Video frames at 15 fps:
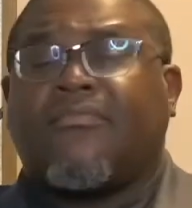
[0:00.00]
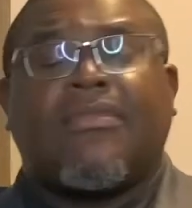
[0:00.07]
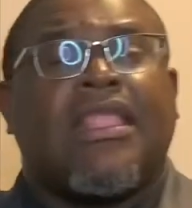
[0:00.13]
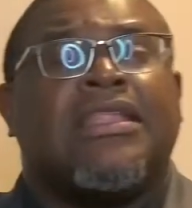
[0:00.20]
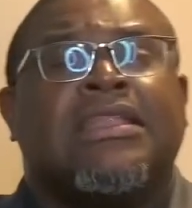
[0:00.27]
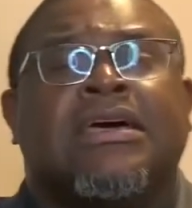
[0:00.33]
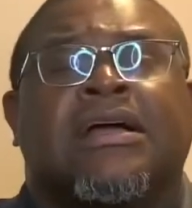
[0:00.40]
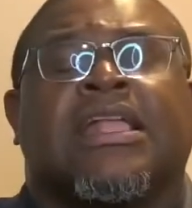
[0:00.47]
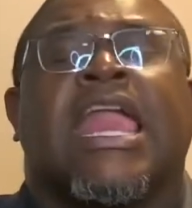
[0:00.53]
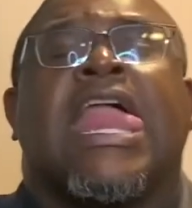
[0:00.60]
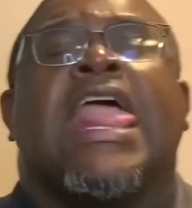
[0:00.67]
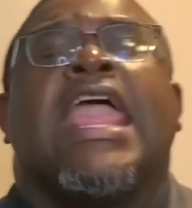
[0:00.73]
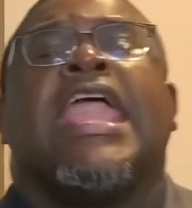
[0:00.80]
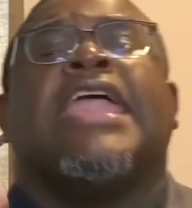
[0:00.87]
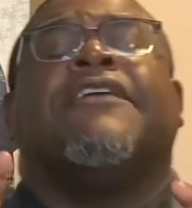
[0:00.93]
Look,
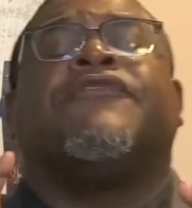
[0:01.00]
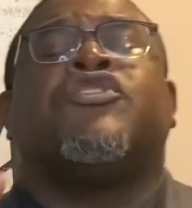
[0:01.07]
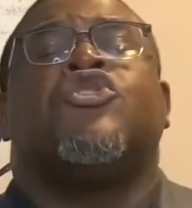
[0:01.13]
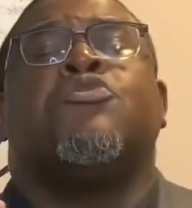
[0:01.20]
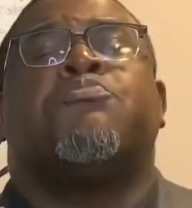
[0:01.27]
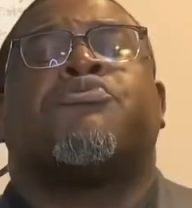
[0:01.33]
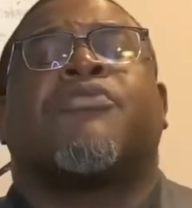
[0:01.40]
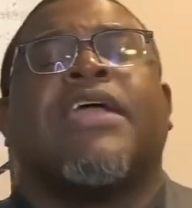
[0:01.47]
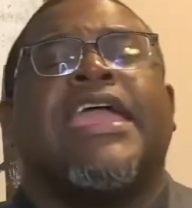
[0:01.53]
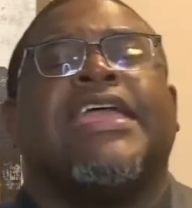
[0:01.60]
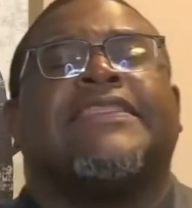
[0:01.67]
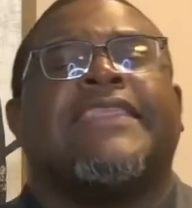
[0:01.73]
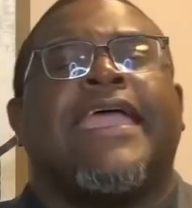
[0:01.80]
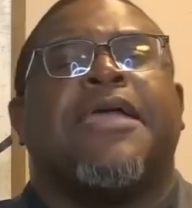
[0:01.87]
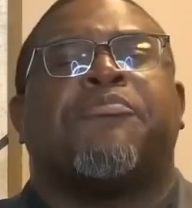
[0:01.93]
if you
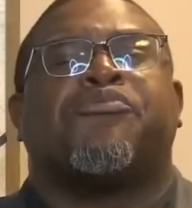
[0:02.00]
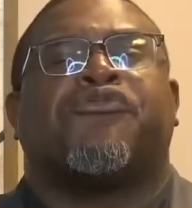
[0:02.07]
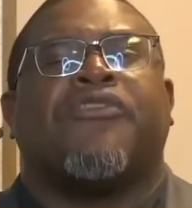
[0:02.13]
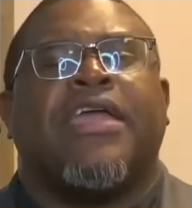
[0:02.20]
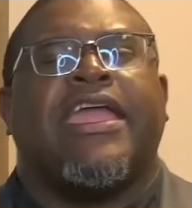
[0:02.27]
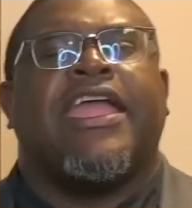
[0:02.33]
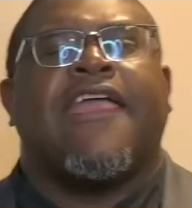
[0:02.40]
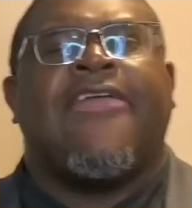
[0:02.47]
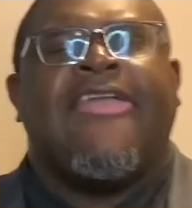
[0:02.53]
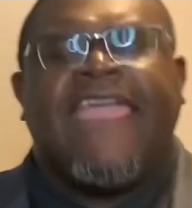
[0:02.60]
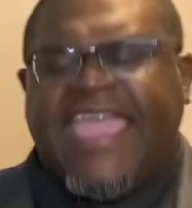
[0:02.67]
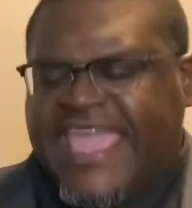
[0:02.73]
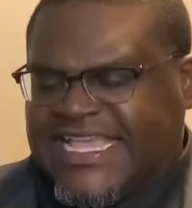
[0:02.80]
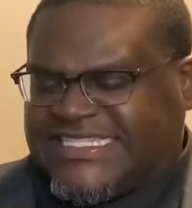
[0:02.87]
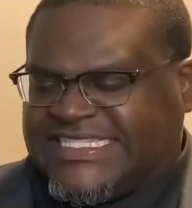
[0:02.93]
prayed that prayer,
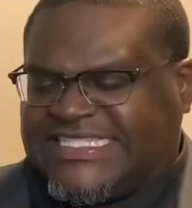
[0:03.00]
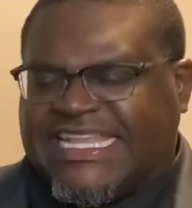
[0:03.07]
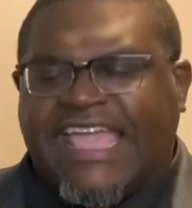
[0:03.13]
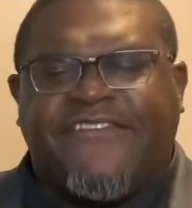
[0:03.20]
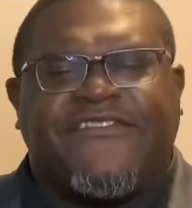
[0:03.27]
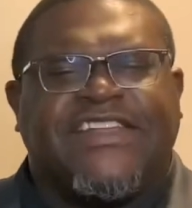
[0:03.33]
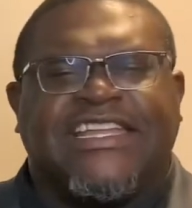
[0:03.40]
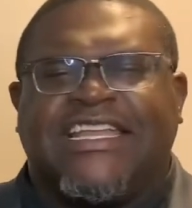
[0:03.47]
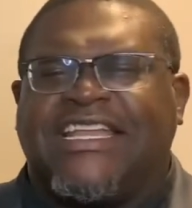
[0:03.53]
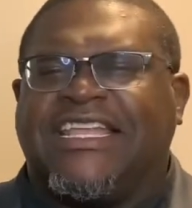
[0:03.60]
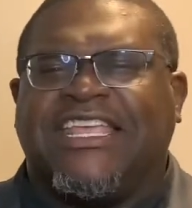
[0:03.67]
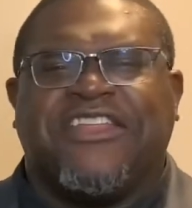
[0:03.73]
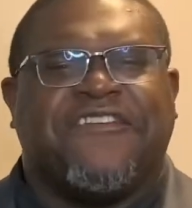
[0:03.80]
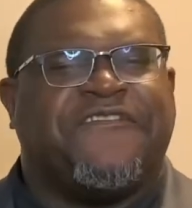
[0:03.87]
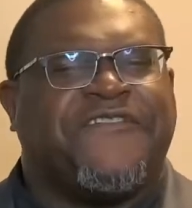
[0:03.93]
it's
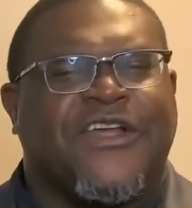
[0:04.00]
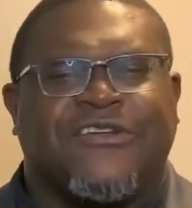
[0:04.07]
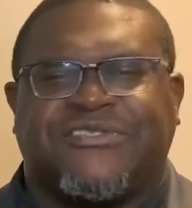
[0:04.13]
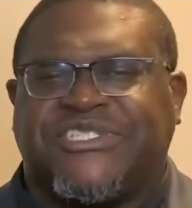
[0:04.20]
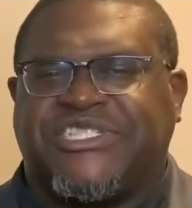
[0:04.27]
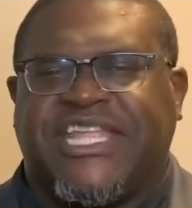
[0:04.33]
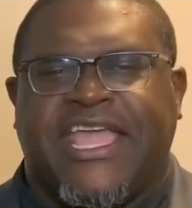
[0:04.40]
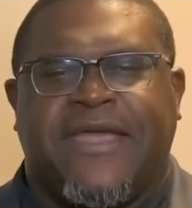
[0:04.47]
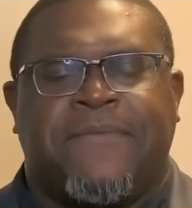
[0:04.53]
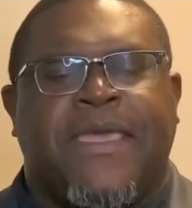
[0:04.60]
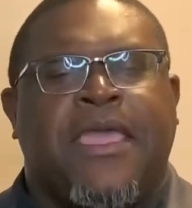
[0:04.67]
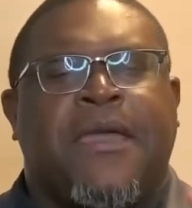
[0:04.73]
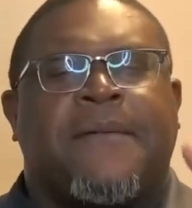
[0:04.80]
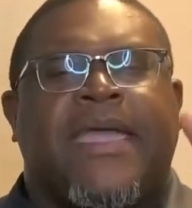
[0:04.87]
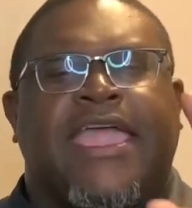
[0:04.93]
definitely the first step,
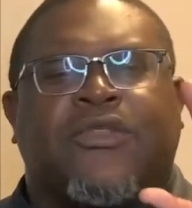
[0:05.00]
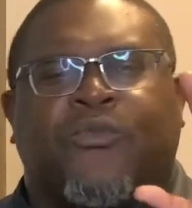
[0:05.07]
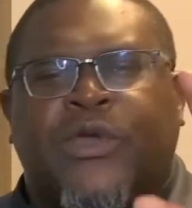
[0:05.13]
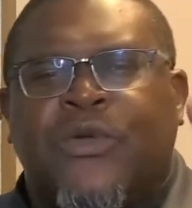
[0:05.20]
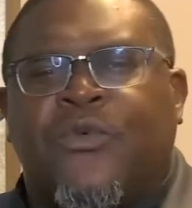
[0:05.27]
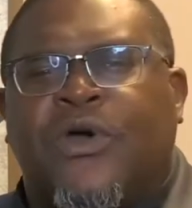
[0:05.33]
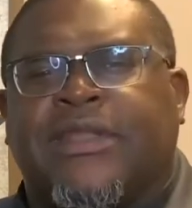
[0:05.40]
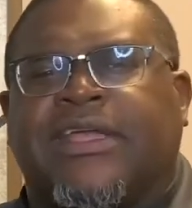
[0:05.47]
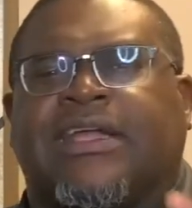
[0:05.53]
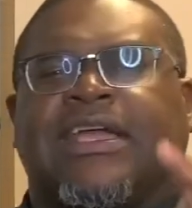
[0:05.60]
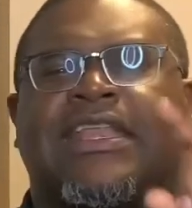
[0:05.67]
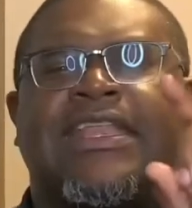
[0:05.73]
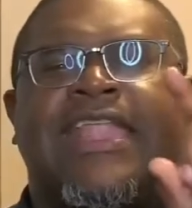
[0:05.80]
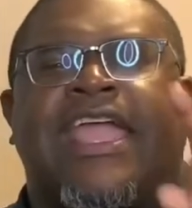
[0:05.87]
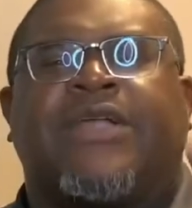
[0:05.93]
and we want to
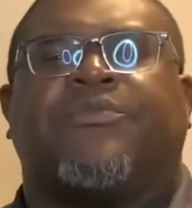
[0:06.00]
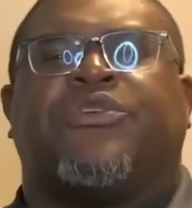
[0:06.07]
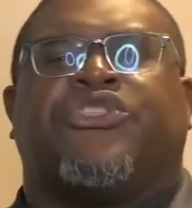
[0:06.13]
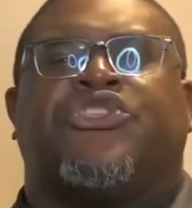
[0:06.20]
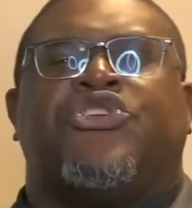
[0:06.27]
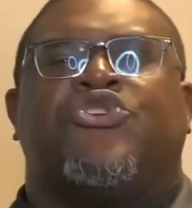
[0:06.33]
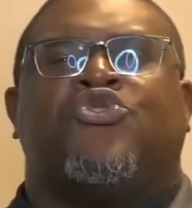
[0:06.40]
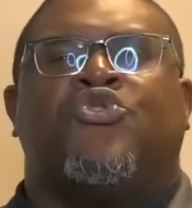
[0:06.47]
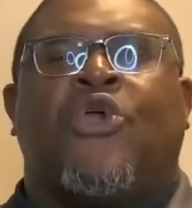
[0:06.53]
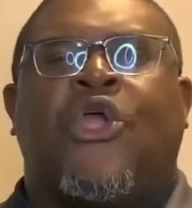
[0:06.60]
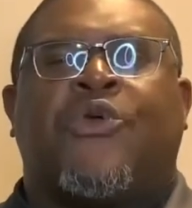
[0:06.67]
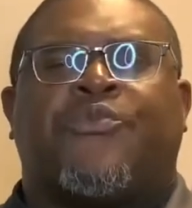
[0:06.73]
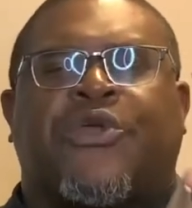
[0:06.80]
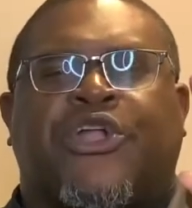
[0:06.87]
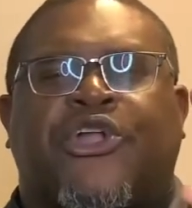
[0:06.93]
connect with you
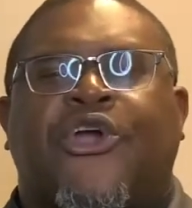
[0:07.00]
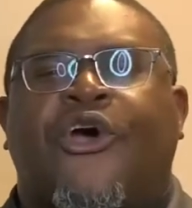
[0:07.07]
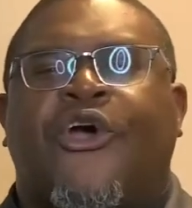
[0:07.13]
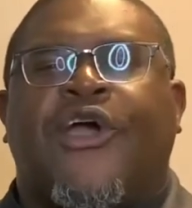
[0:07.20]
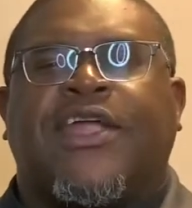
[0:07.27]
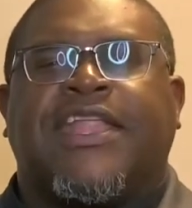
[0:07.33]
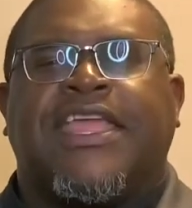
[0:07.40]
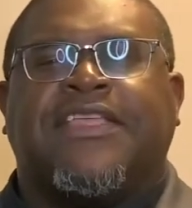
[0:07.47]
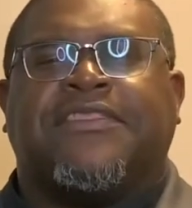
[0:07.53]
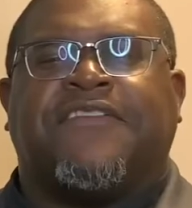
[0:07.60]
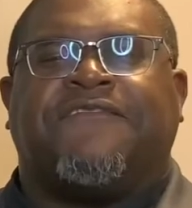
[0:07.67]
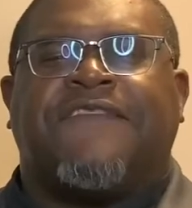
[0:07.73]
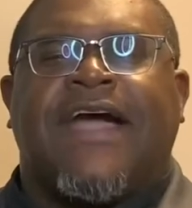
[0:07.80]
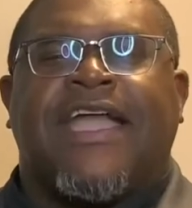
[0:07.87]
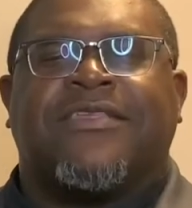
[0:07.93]
regarding the
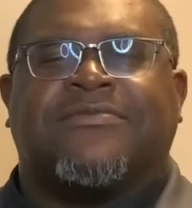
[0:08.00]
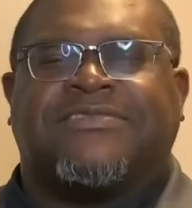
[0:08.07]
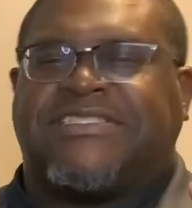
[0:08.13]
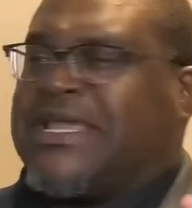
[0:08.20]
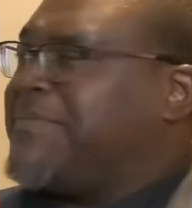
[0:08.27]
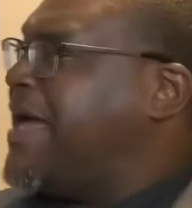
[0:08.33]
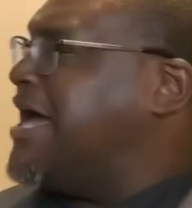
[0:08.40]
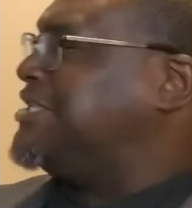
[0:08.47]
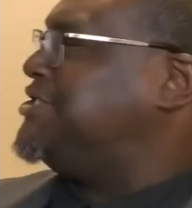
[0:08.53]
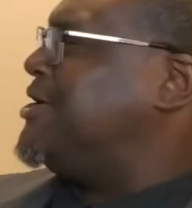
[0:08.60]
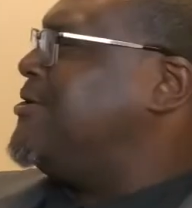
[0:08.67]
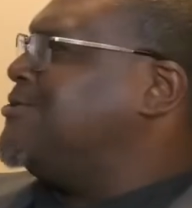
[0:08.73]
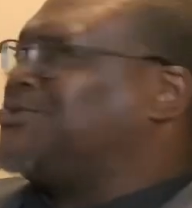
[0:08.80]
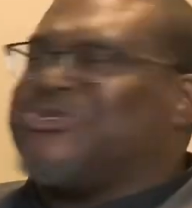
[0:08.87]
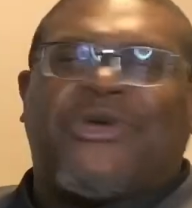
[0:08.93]
final step. I
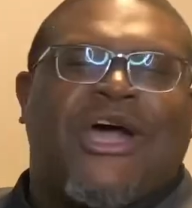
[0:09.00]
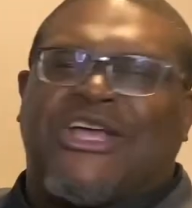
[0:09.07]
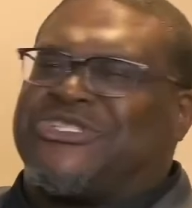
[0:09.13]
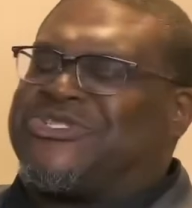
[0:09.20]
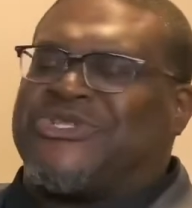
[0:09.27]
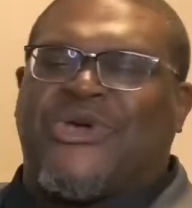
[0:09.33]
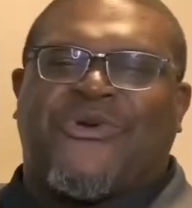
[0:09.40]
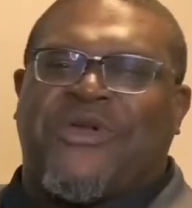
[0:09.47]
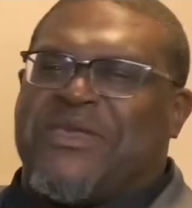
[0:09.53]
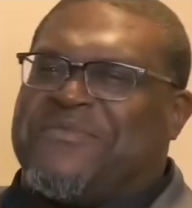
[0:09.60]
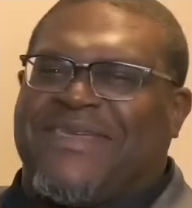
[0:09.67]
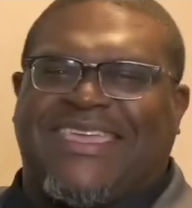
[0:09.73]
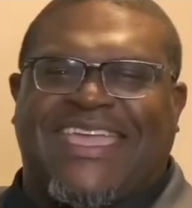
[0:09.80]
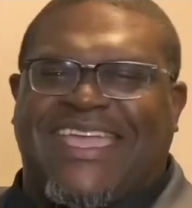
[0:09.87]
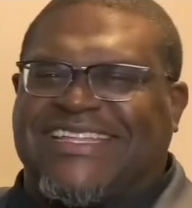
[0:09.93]
told you our story
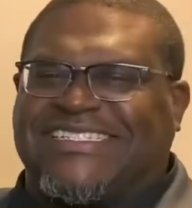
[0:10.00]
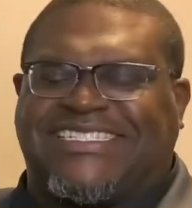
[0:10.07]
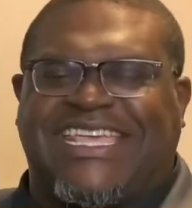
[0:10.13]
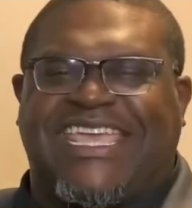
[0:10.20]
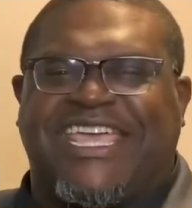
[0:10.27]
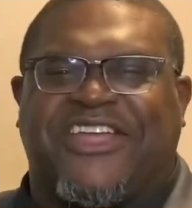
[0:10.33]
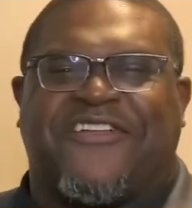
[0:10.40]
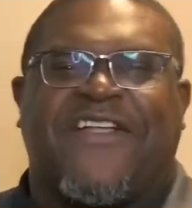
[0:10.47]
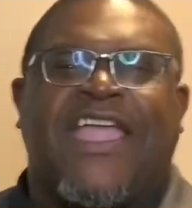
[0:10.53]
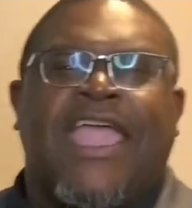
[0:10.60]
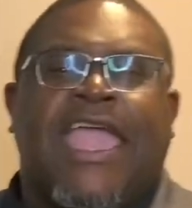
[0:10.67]
begins here.